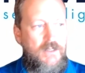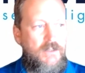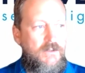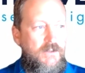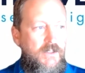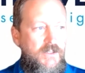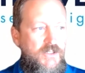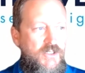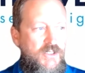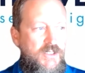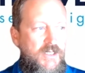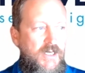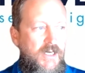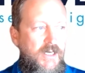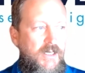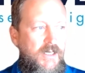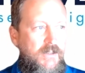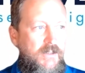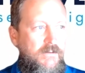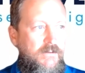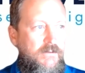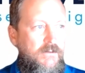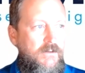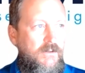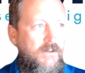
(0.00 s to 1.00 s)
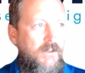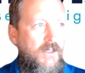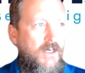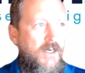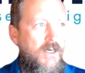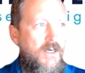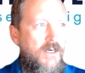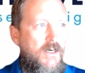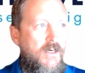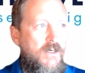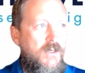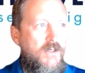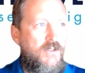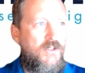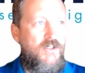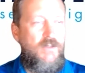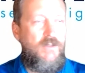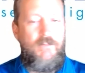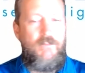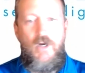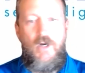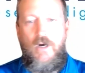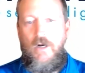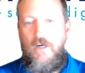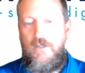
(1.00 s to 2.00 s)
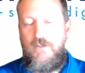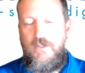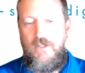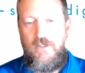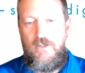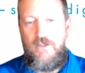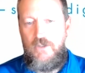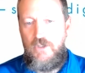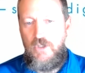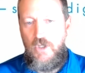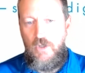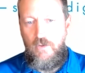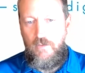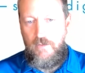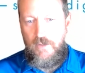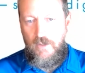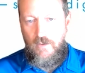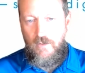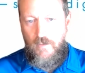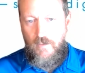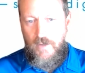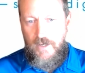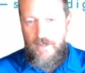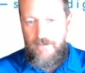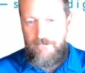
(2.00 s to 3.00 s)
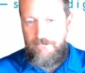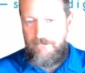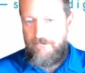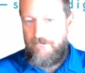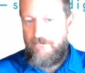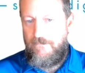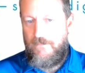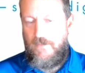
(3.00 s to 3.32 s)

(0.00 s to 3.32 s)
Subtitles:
Let's say some content is going away.